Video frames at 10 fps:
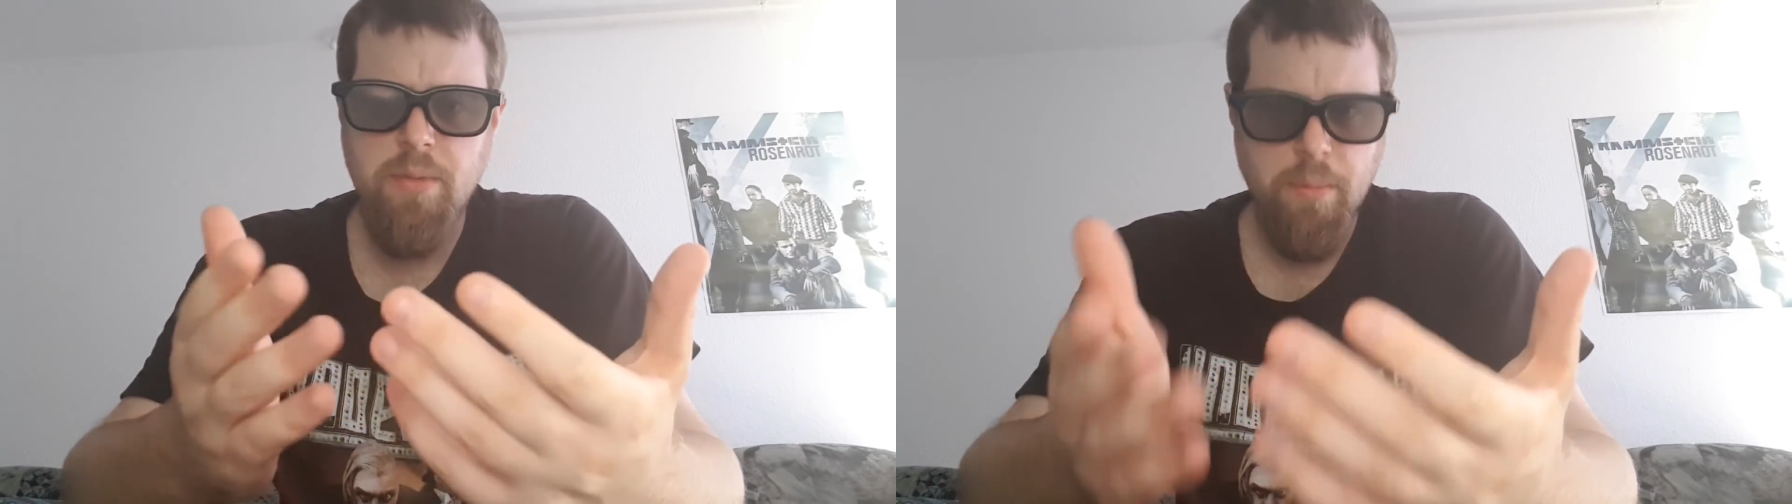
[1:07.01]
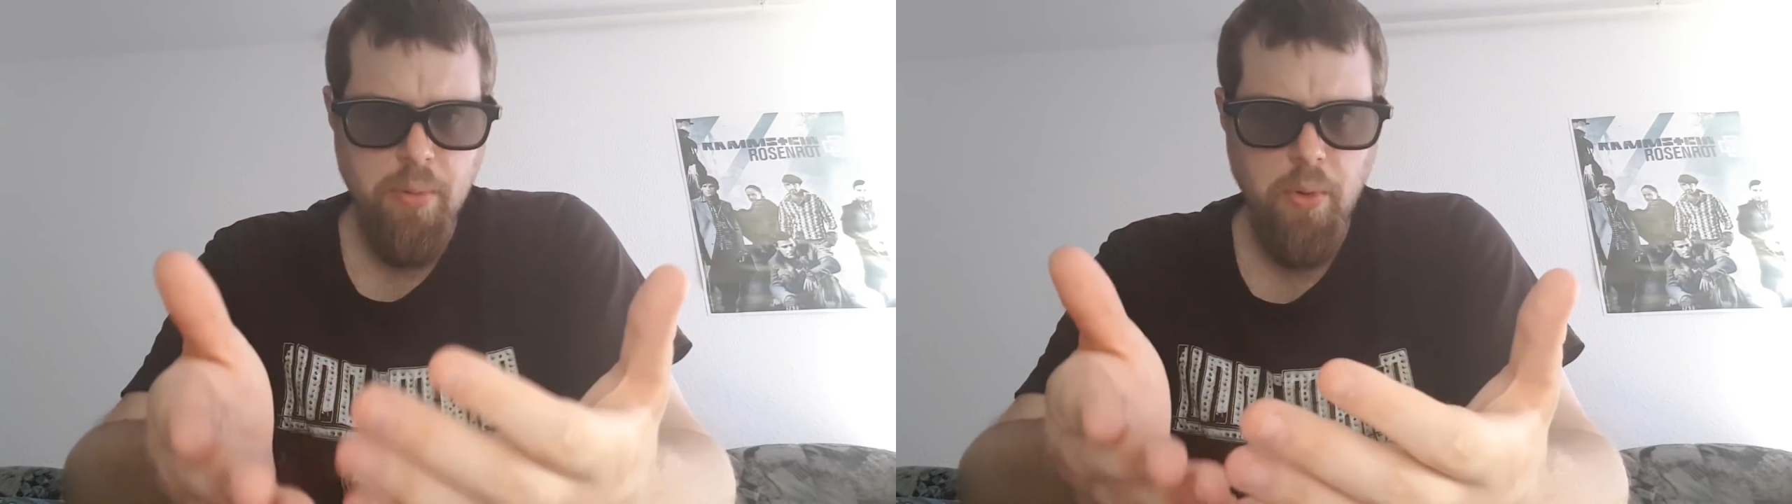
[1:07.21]

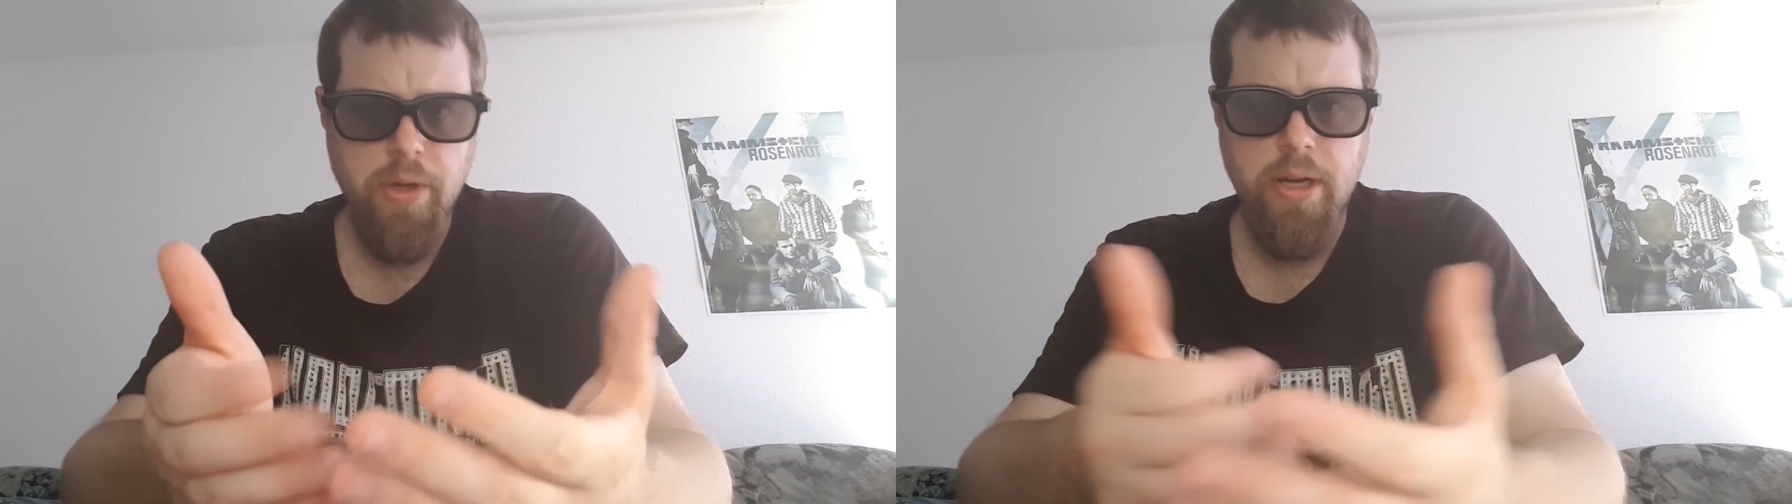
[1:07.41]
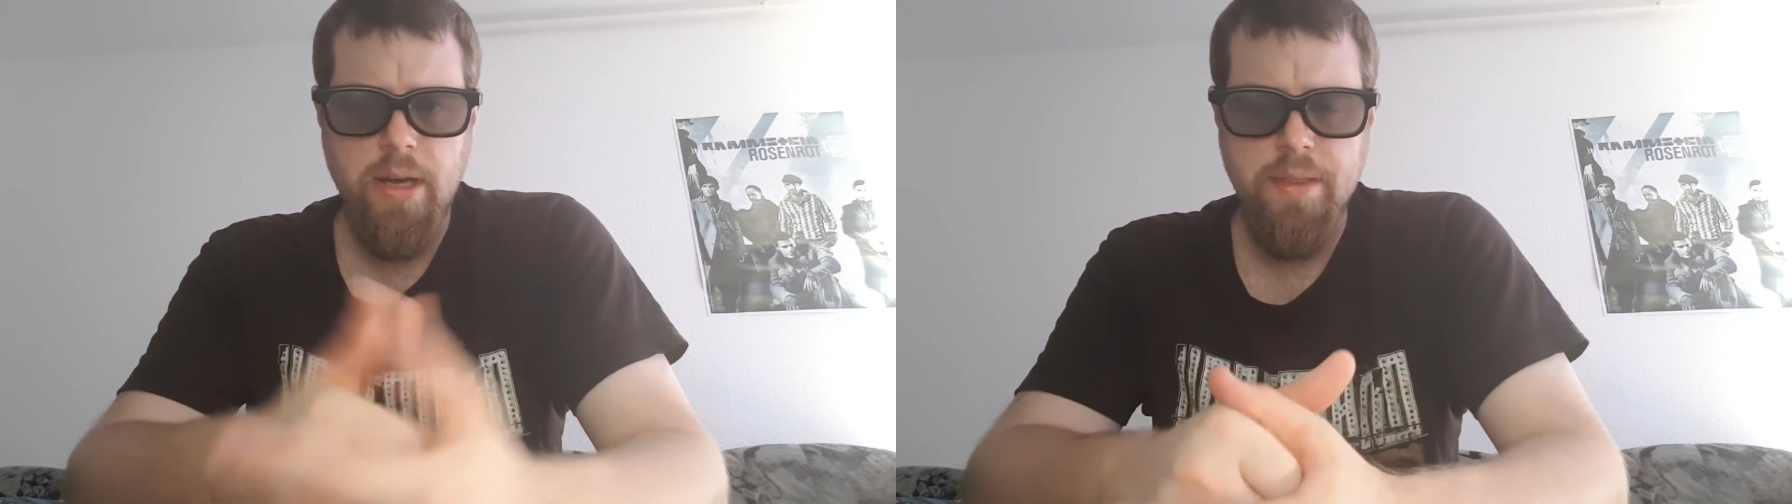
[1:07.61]

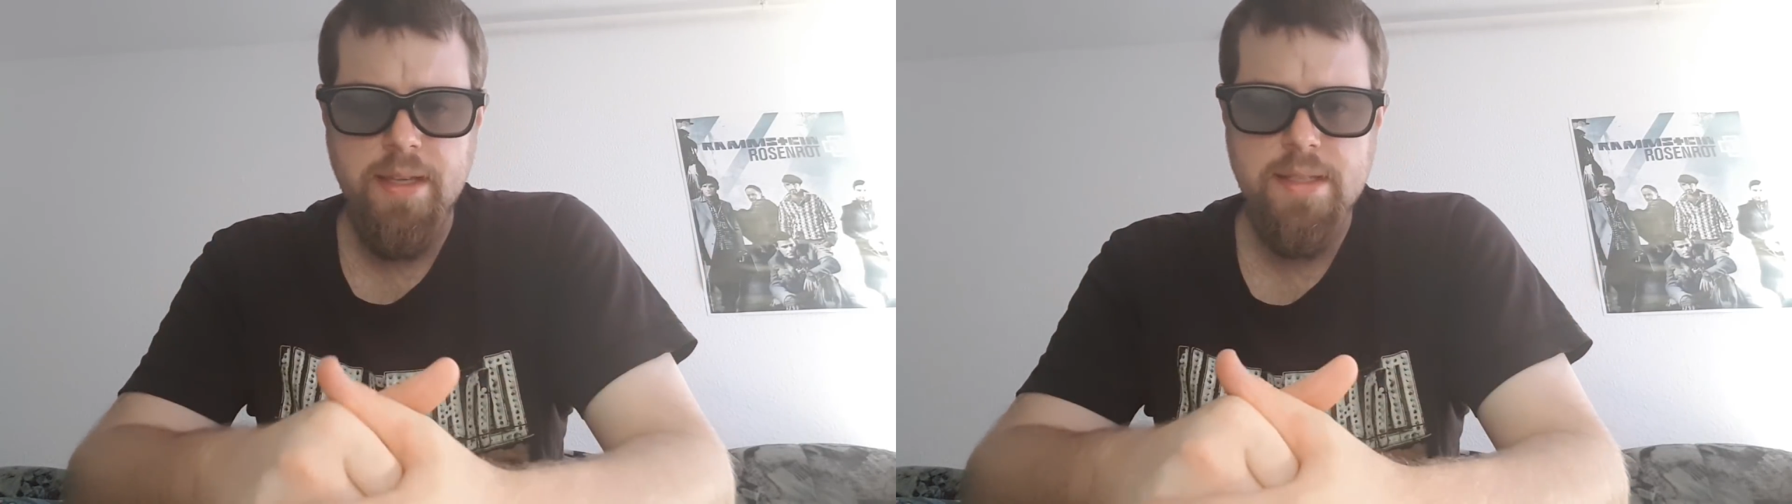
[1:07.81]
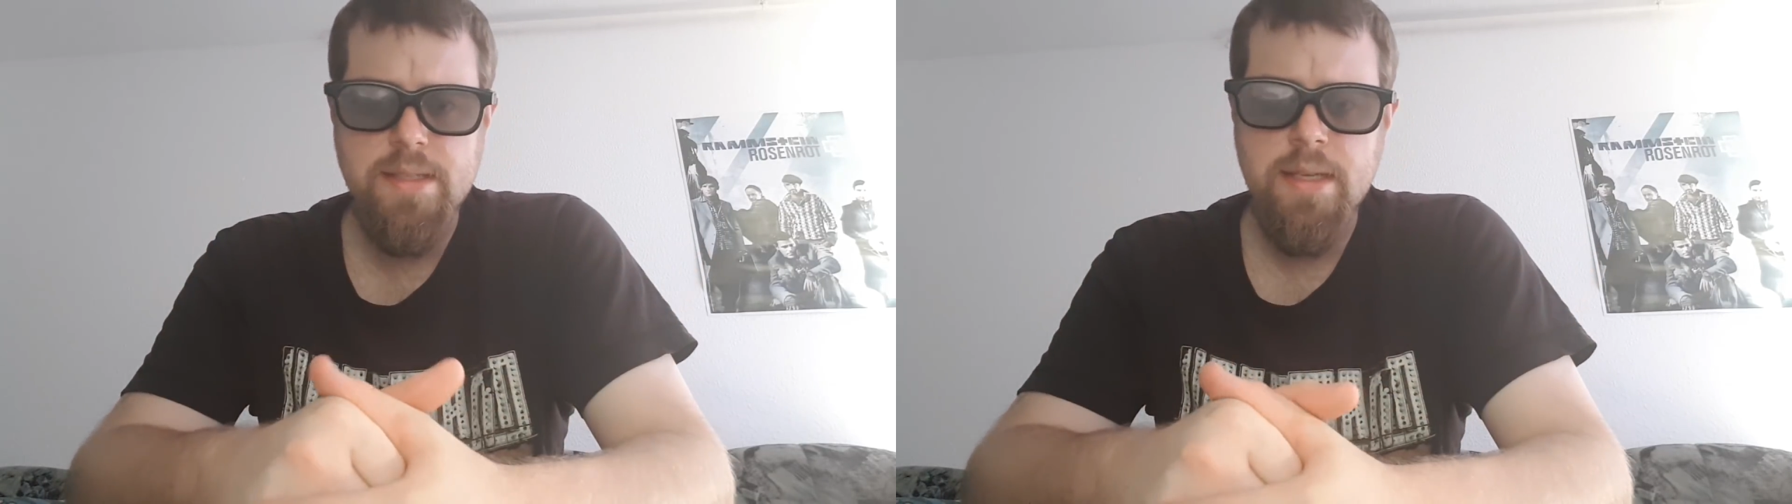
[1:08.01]
reporting on
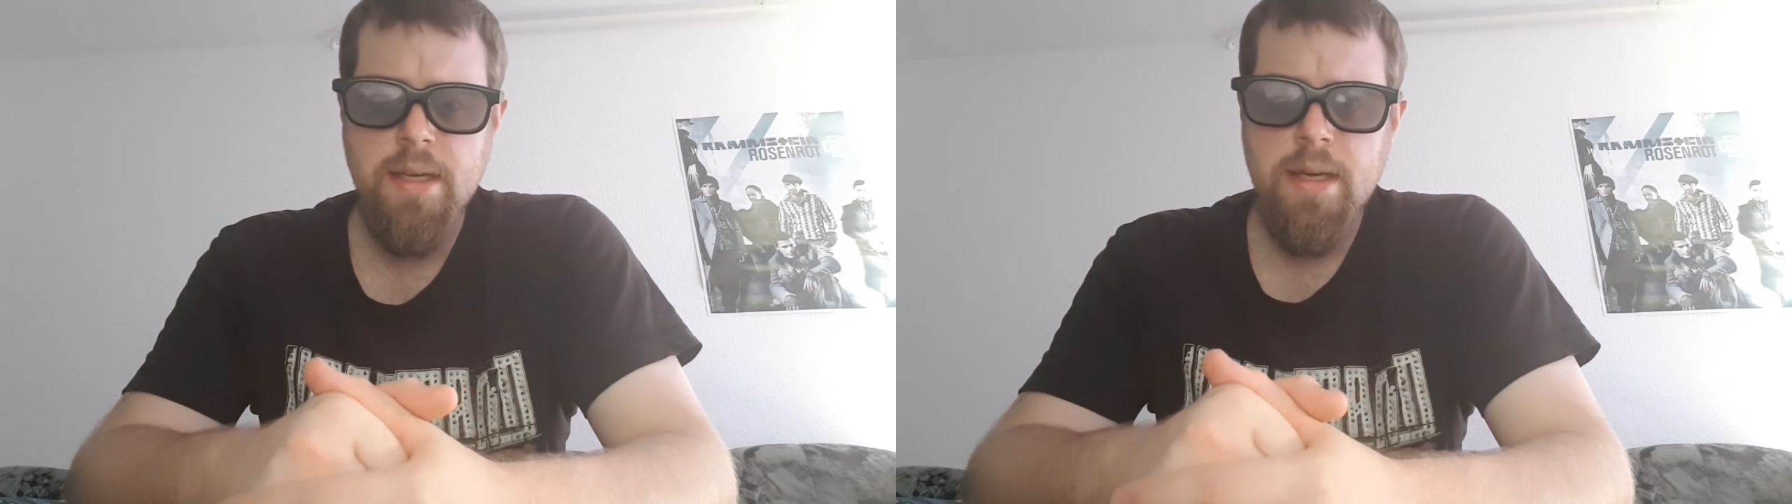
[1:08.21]
this.